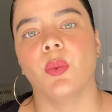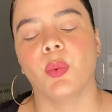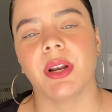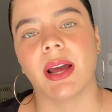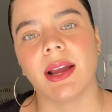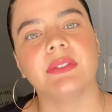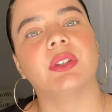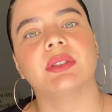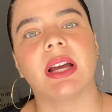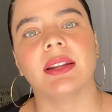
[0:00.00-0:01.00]
When I
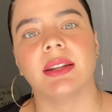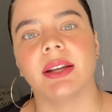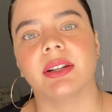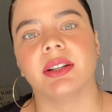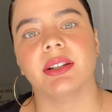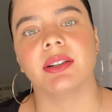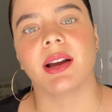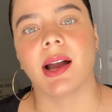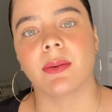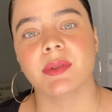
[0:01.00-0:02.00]
wrote that
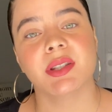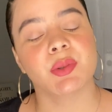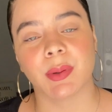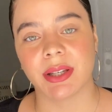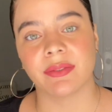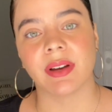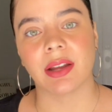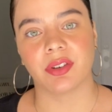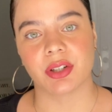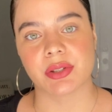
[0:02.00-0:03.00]
letter, I was
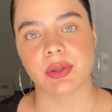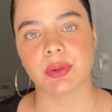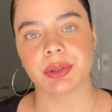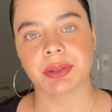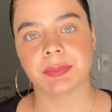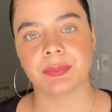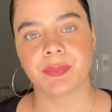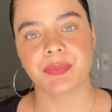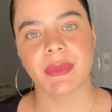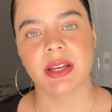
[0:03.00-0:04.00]
25 years old.
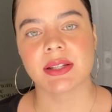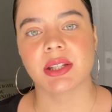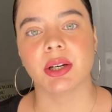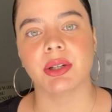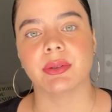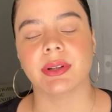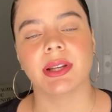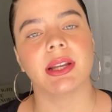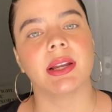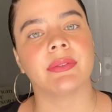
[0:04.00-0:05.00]
So
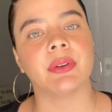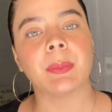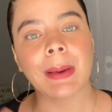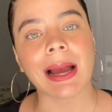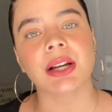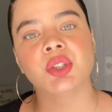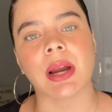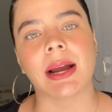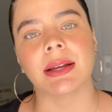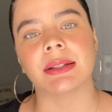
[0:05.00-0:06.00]
if you
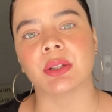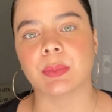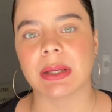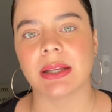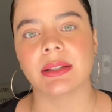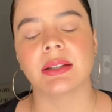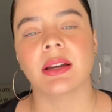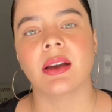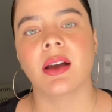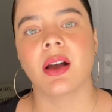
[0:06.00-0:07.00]
backtrack a little bit,
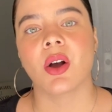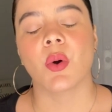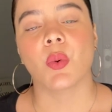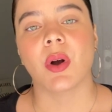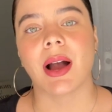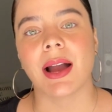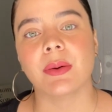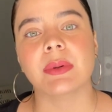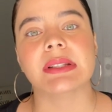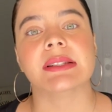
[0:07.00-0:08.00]
I
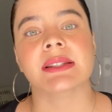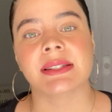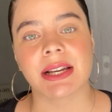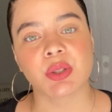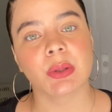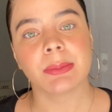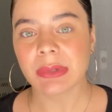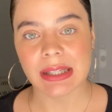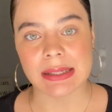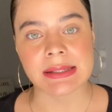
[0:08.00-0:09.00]
was sexually
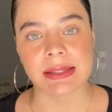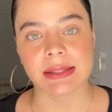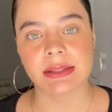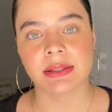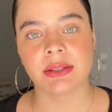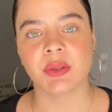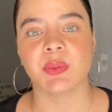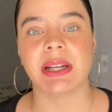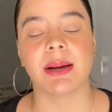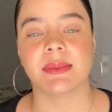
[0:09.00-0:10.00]
molested
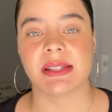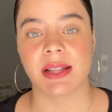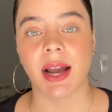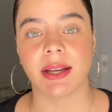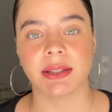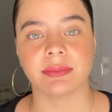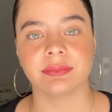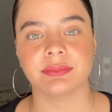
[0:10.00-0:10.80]
when I was 9